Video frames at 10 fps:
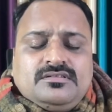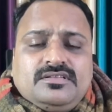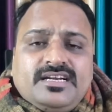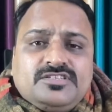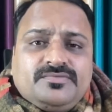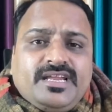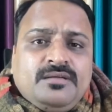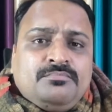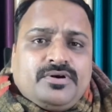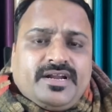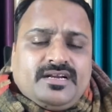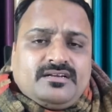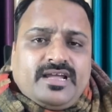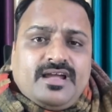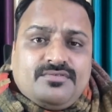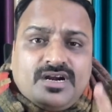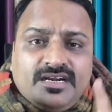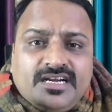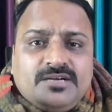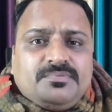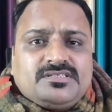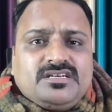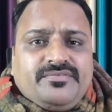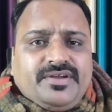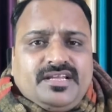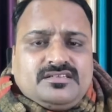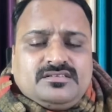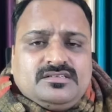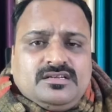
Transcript: That is very important. Have 100% faith,